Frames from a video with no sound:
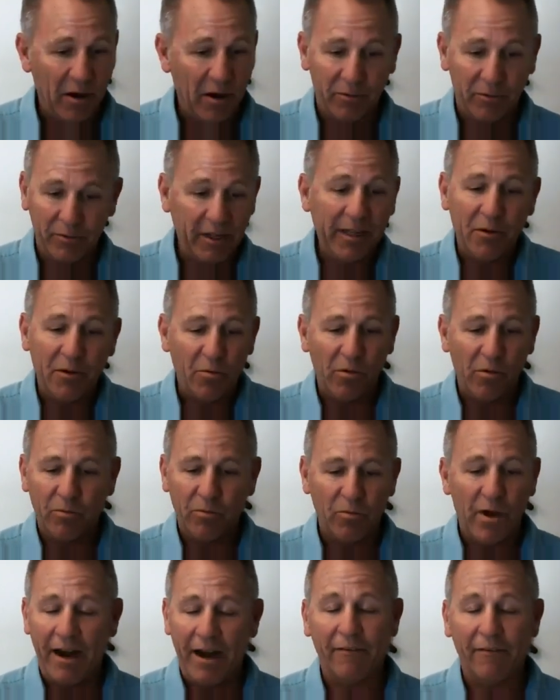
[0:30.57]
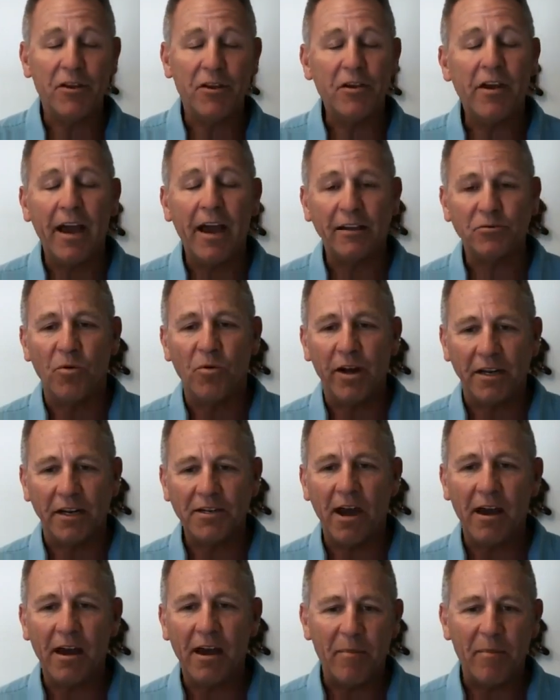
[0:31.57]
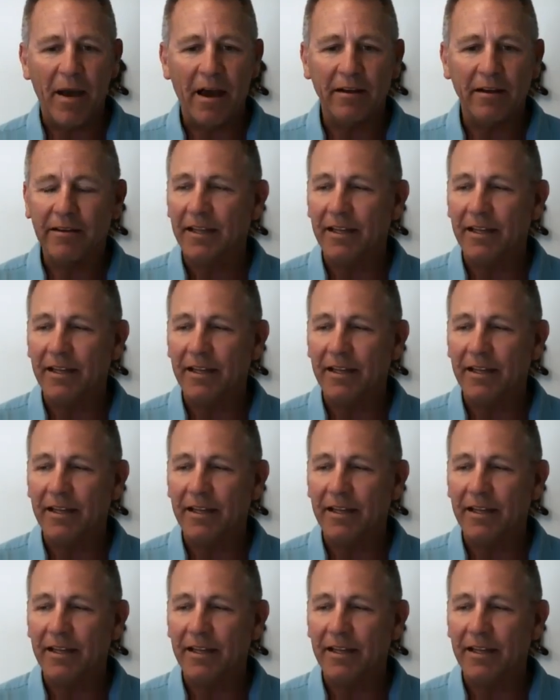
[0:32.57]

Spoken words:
really whatever you guys want to talk about.